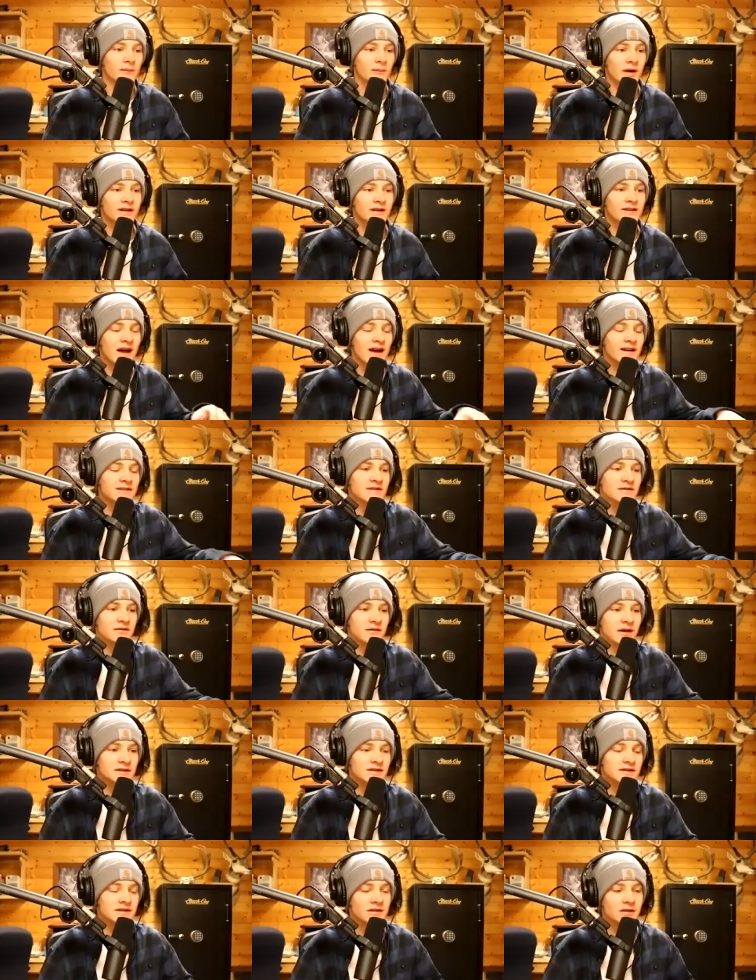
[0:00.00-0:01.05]
dad's
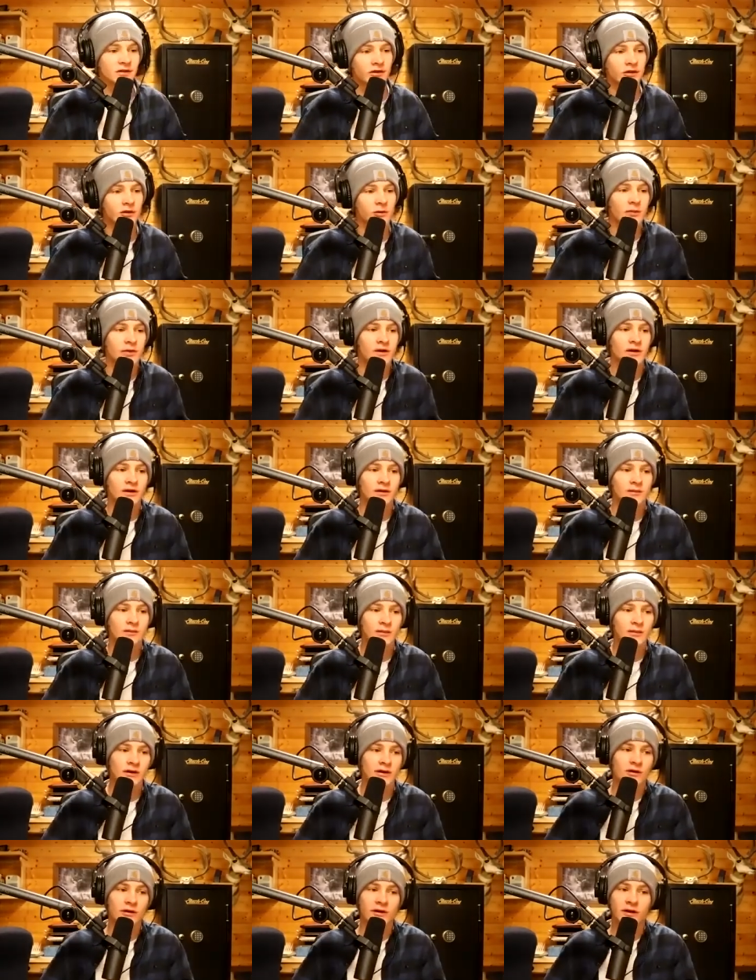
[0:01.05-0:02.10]
invested a little bit in
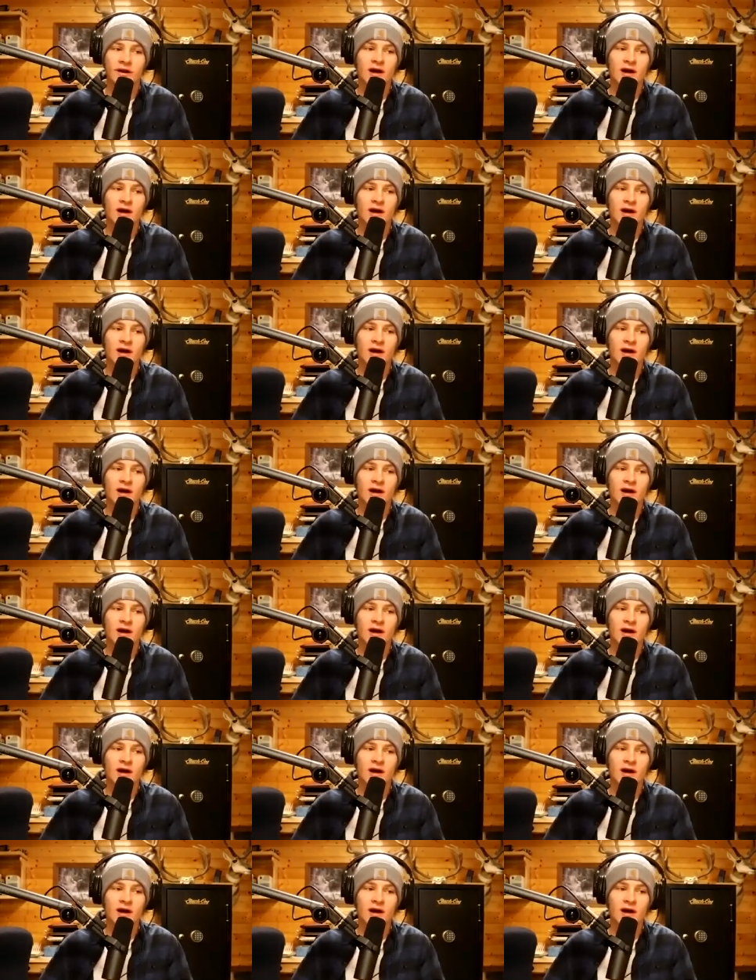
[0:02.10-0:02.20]
Bitcoin,